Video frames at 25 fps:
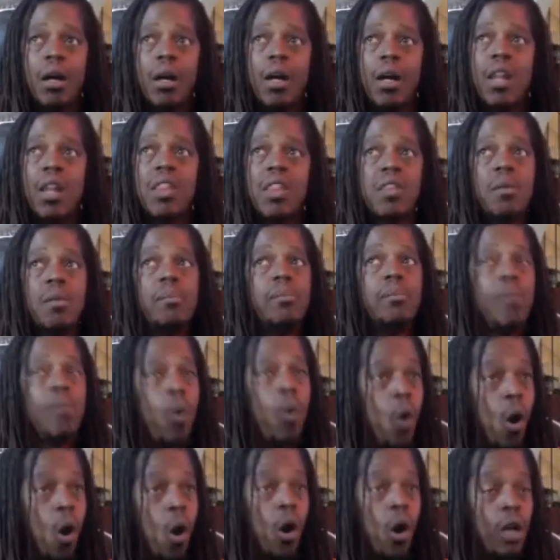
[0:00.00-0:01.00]
the
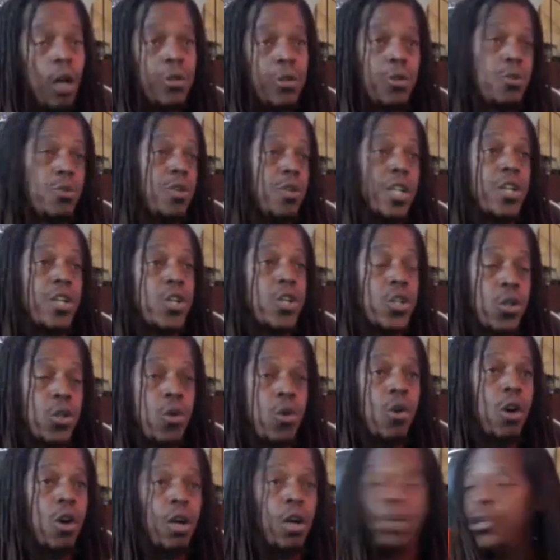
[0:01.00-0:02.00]
more you can
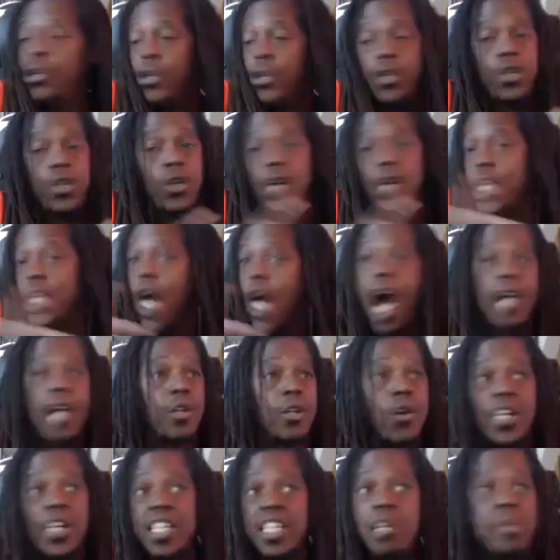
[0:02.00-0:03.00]
assure you're not
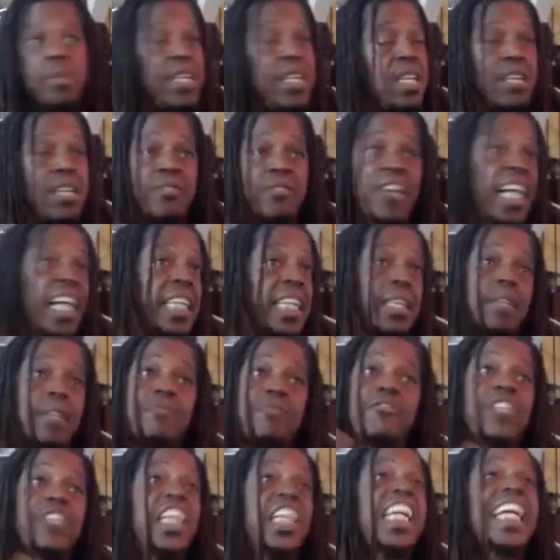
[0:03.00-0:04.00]
going to be evicted for
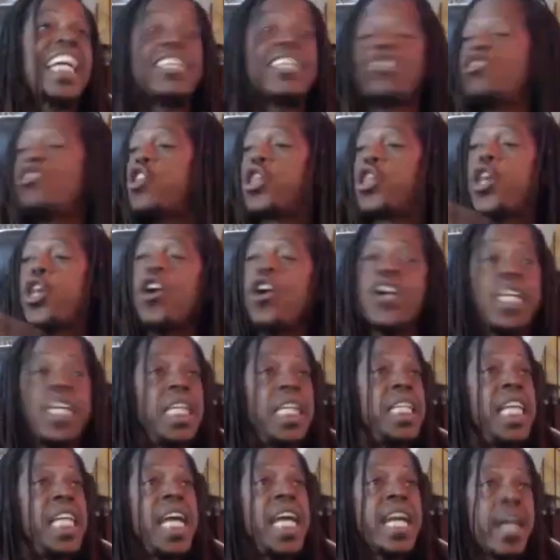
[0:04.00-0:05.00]
the next 30
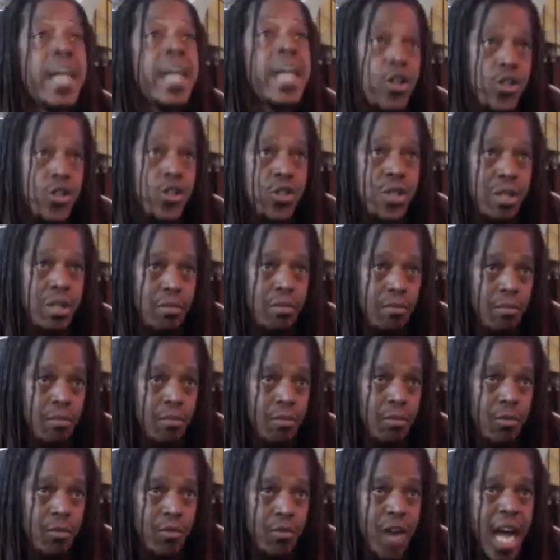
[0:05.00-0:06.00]
years,
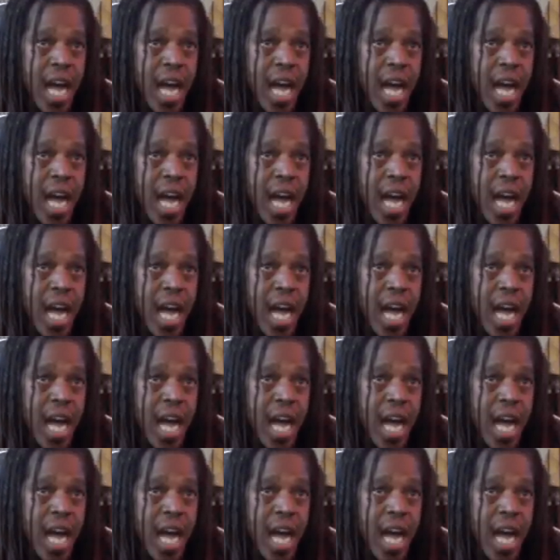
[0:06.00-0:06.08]
right?